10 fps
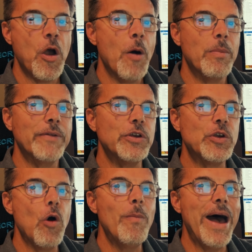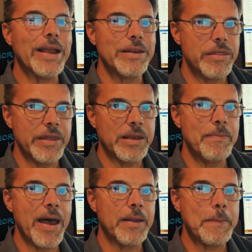But if you go back and think
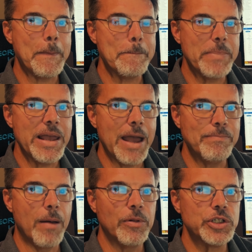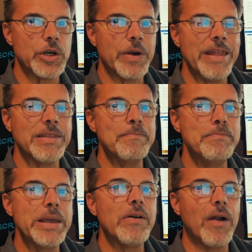about BI Publisher and the
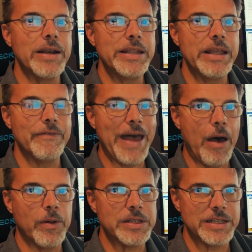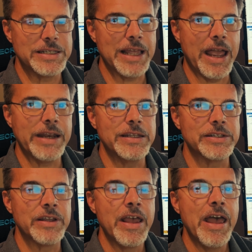bigger idea of how it's designed is